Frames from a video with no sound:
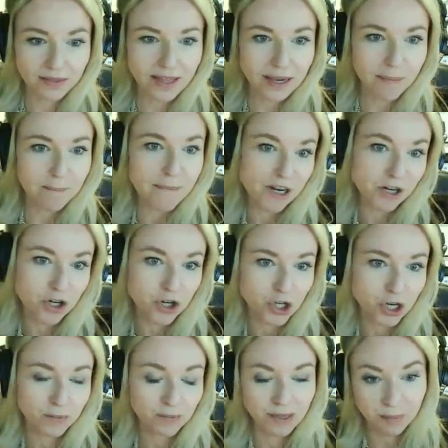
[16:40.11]
like
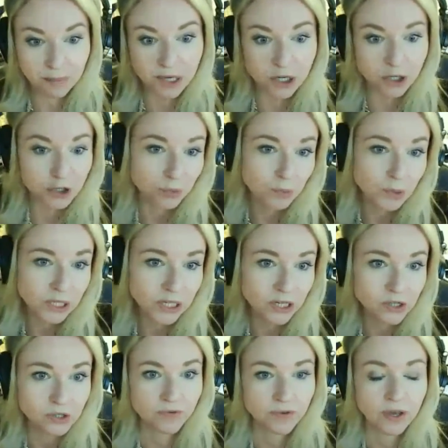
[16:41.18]
mentorship like peer-to-peer
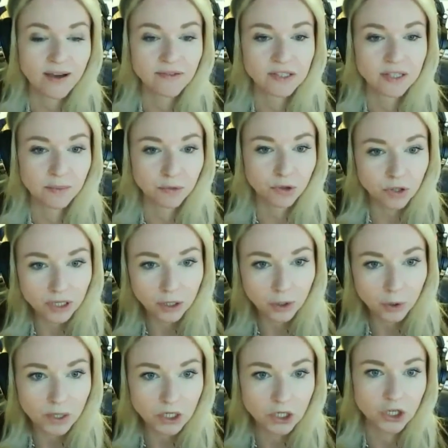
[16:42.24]
so if you have some unique
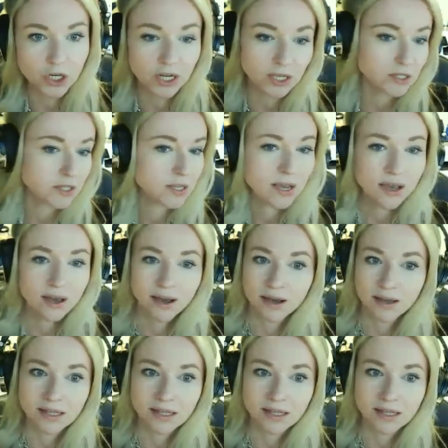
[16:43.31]
questions uh,